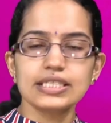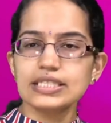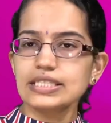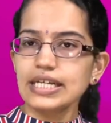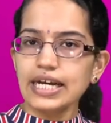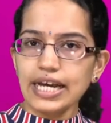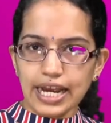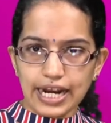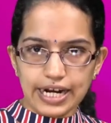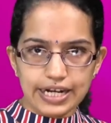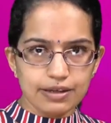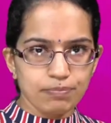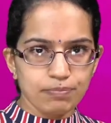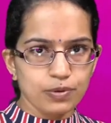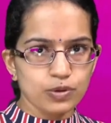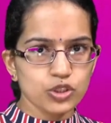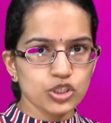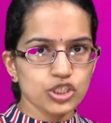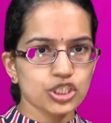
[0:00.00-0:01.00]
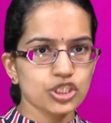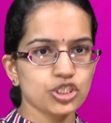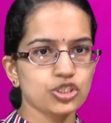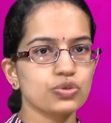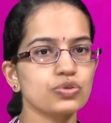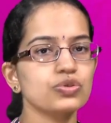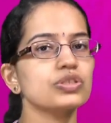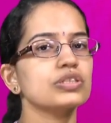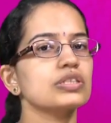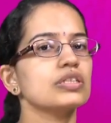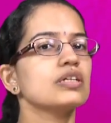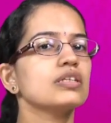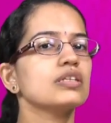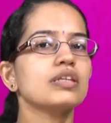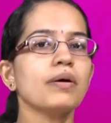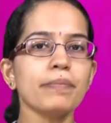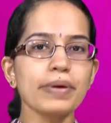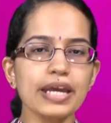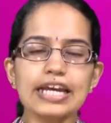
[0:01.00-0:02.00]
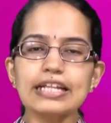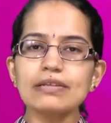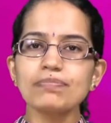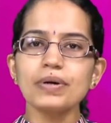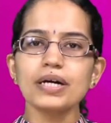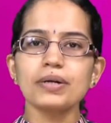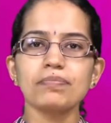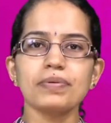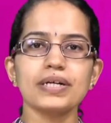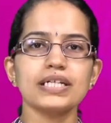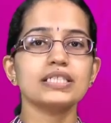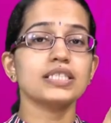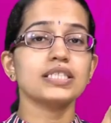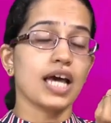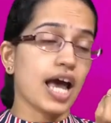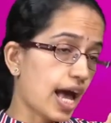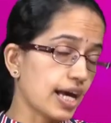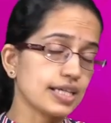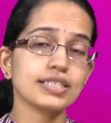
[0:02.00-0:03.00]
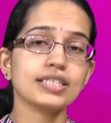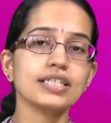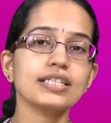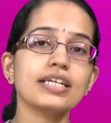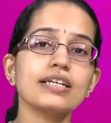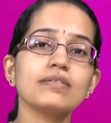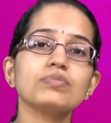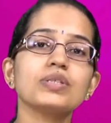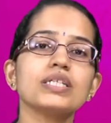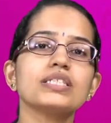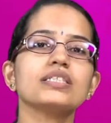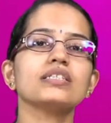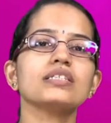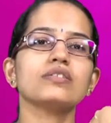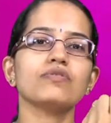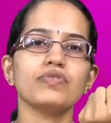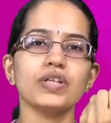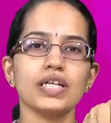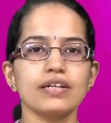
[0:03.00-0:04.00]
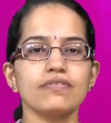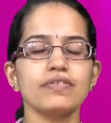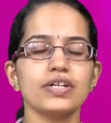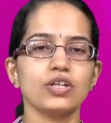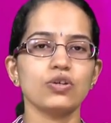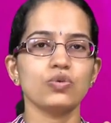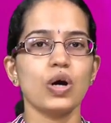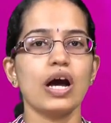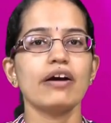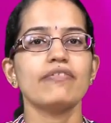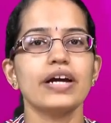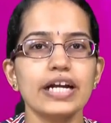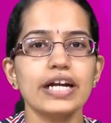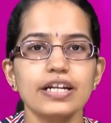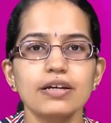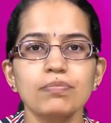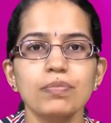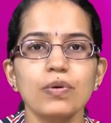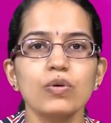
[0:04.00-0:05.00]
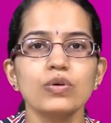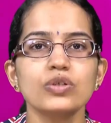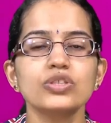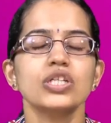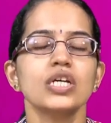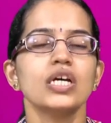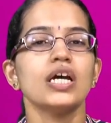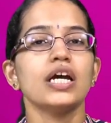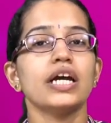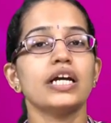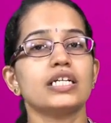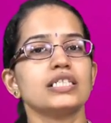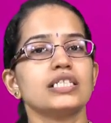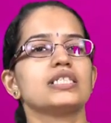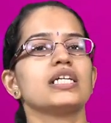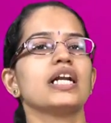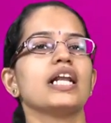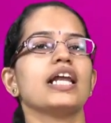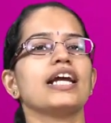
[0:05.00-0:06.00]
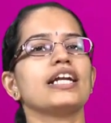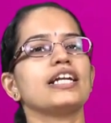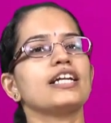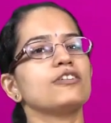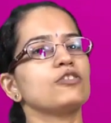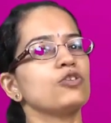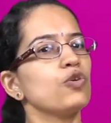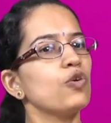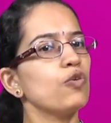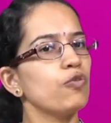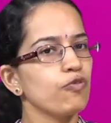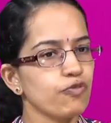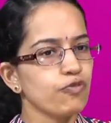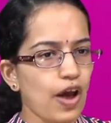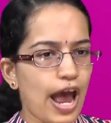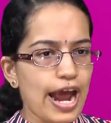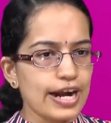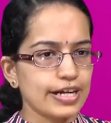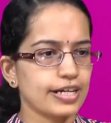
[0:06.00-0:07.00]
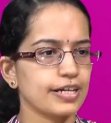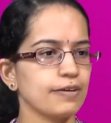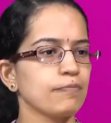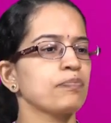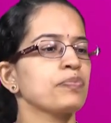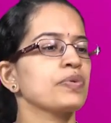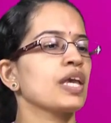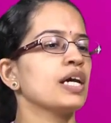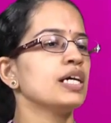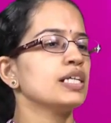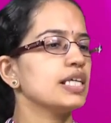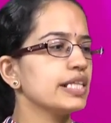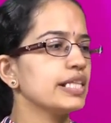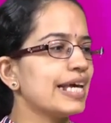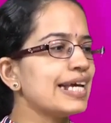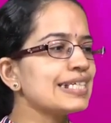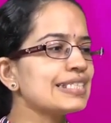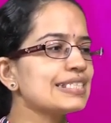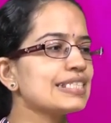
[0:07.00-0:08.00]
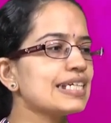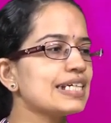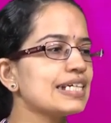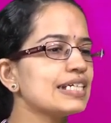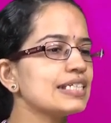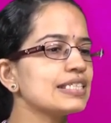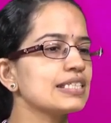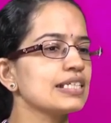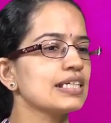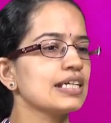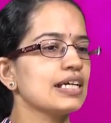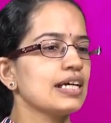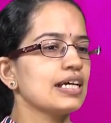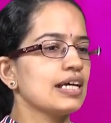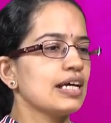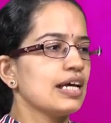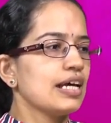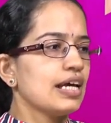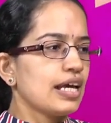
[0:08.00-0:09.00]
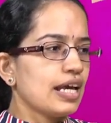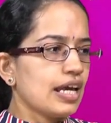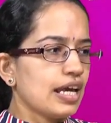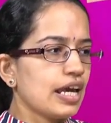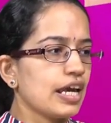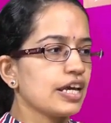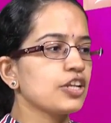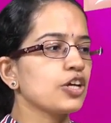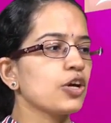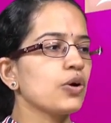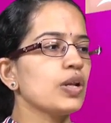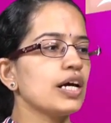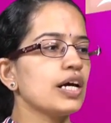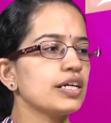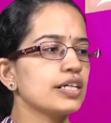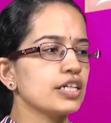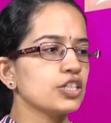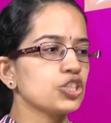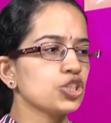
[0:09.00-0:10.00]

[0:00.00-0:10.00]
is the adipose tissues. The main purpose, as the name suggests, wherever you have adipose, it is related to fat. The next is areolar